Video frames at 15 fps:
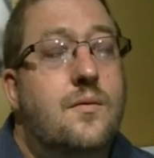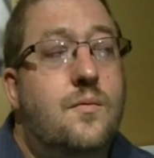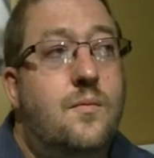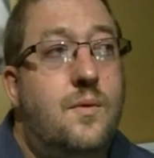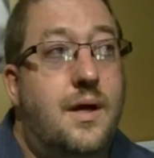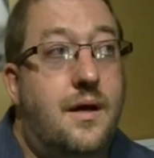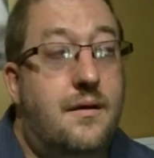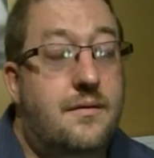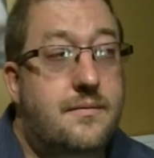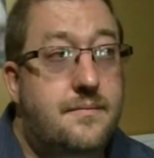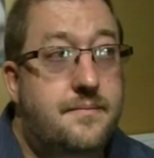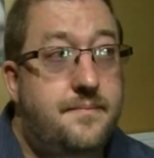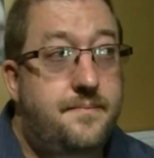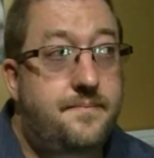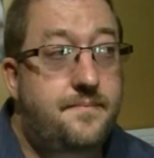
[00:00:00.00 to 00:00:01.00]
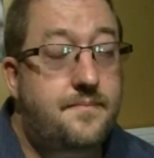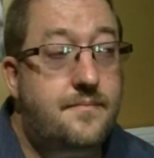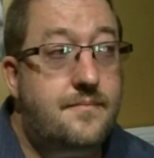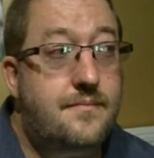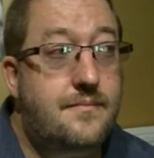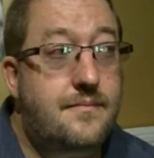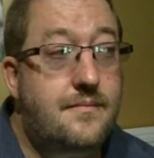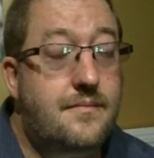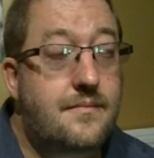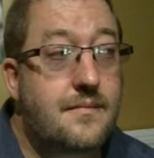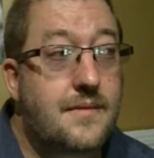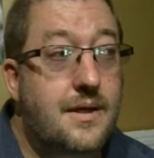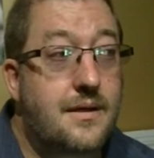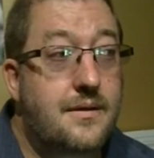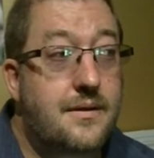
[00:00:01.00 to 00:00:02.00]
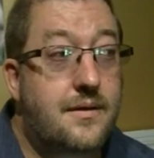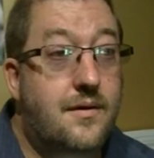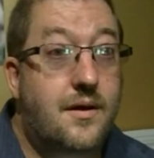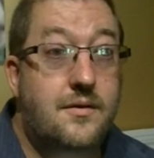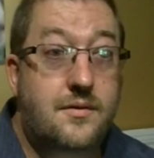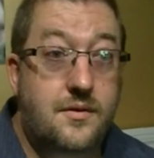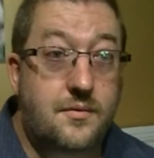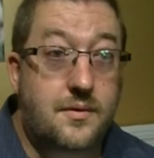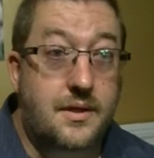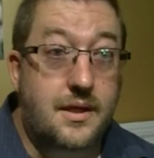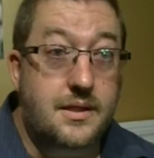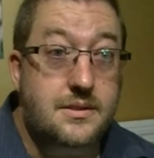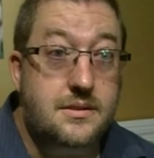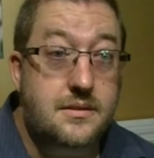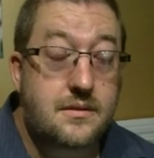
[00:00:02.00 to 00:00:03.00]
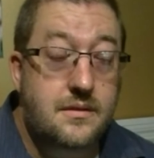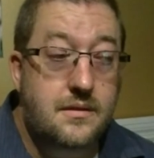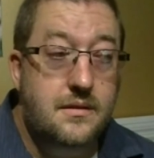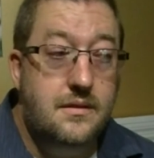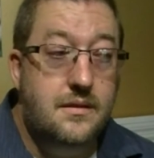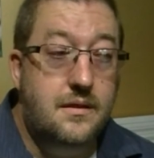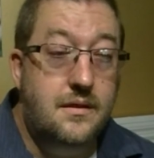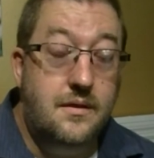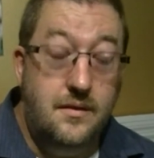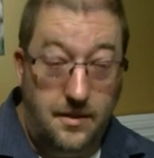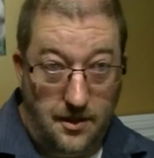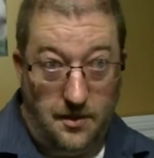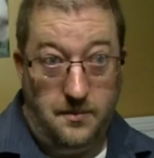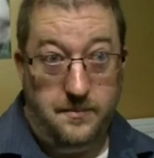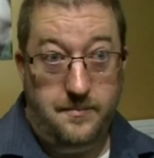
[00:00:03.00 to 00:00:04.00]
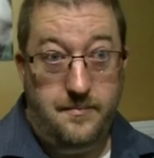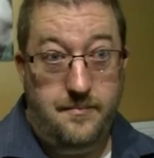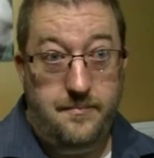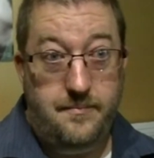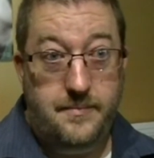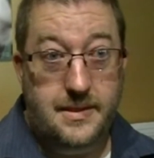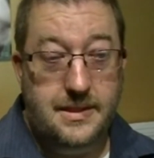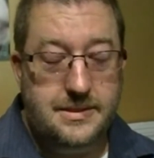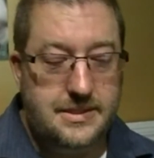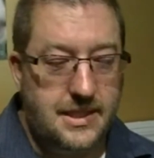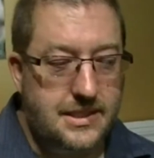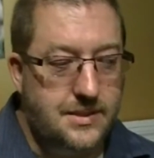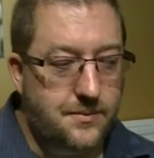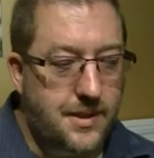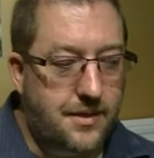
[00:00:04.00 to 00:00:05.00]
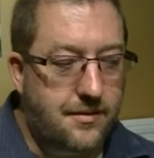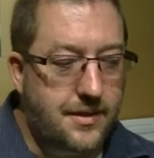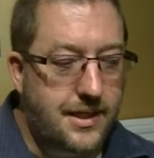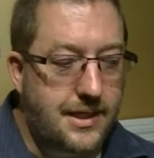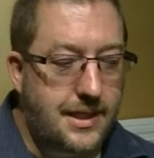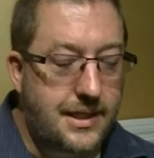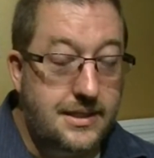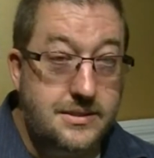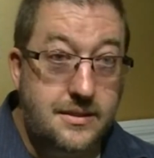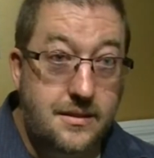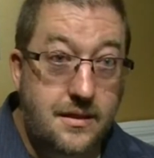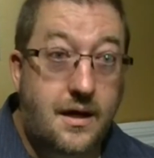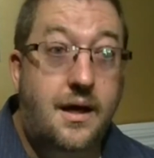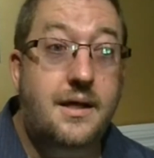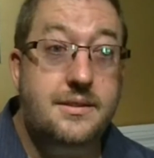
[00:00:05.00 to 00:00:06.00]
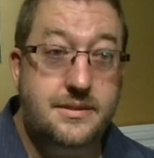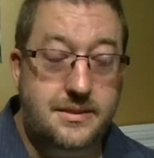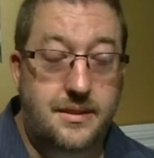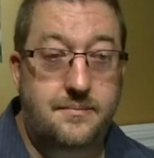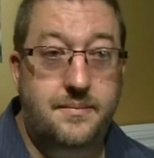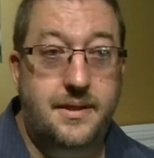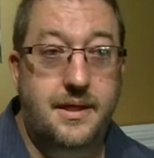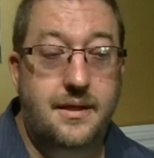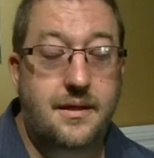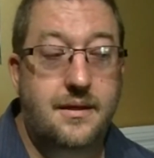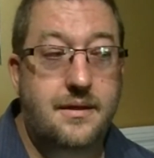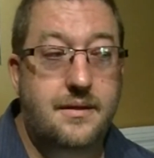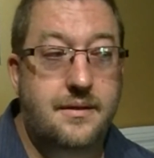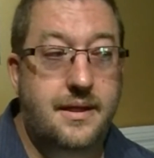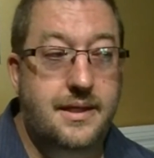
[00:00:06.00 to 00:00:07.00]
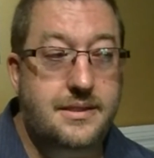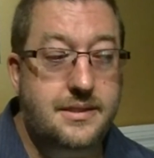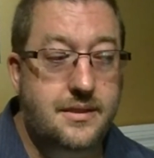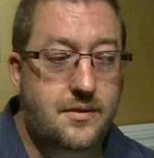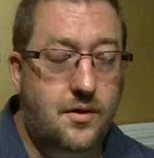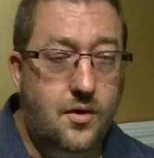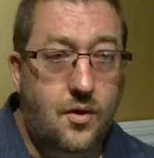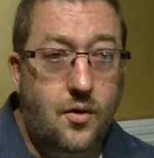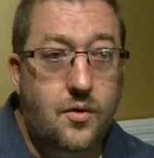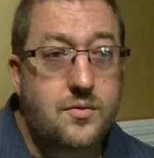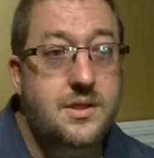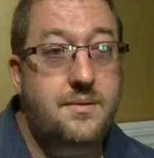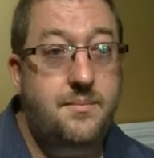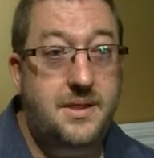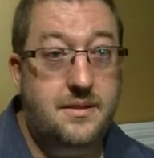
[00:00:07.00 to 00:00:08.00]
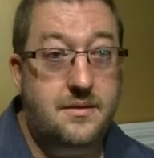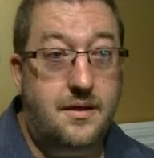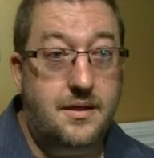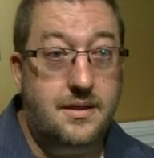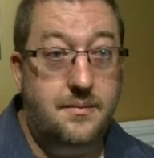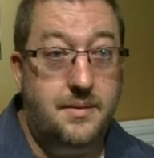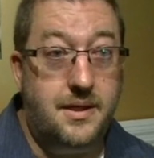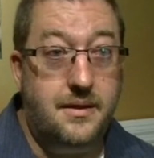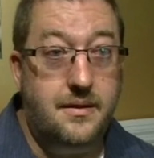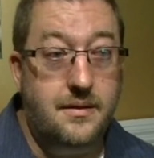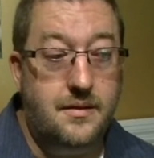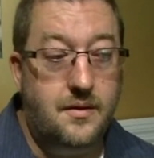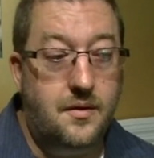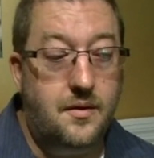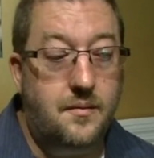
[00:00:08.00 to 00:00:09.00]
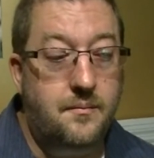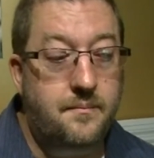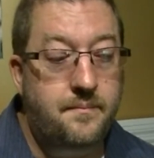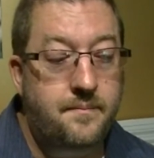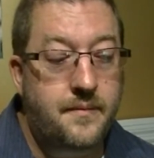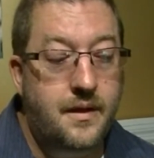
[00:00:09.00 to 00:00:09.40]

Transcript: Well, there are two things. No, sexuality is not something that should only be talked about in the home.